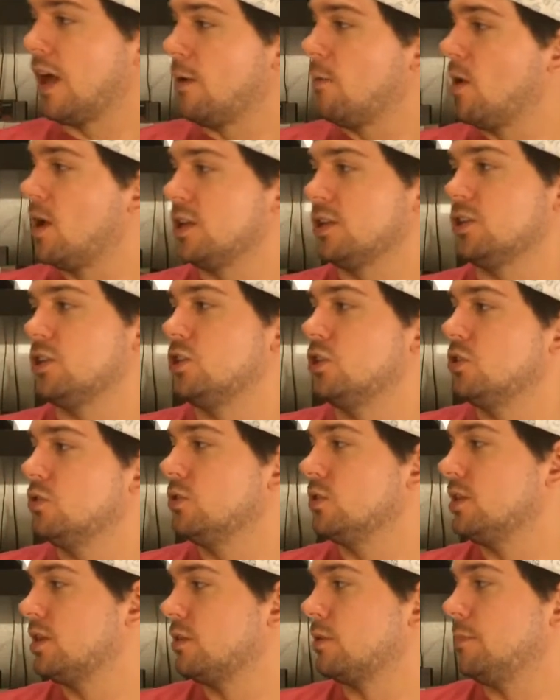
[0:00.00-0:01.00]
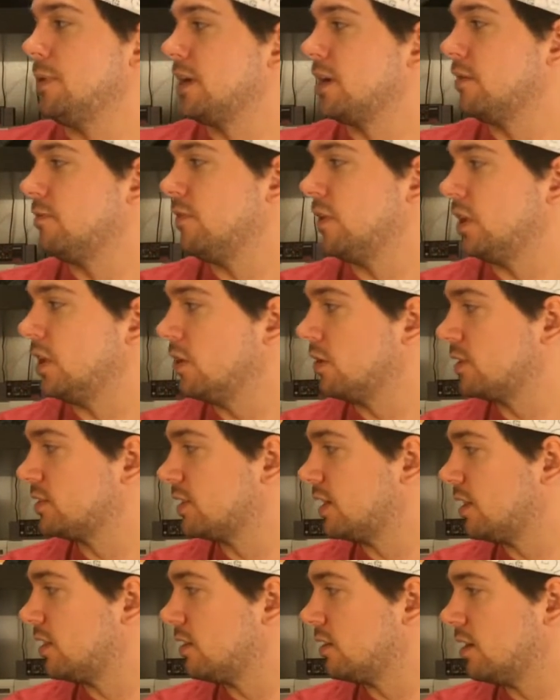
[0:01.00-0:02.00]
I wanted to do another pickup video because
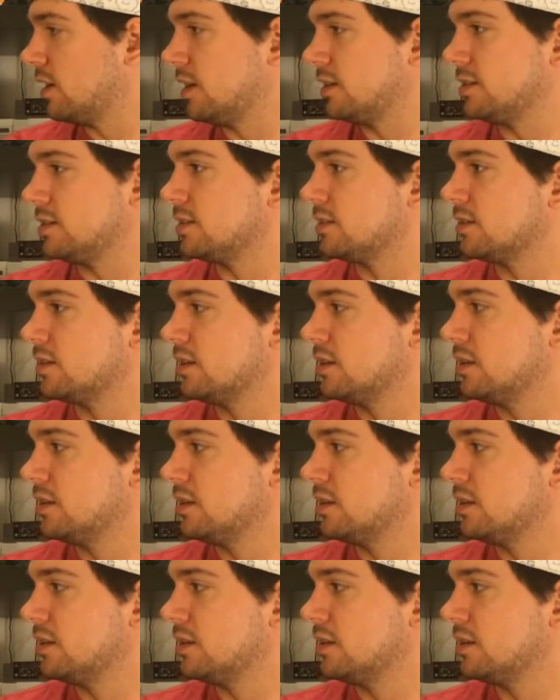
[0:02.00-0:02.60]
I thought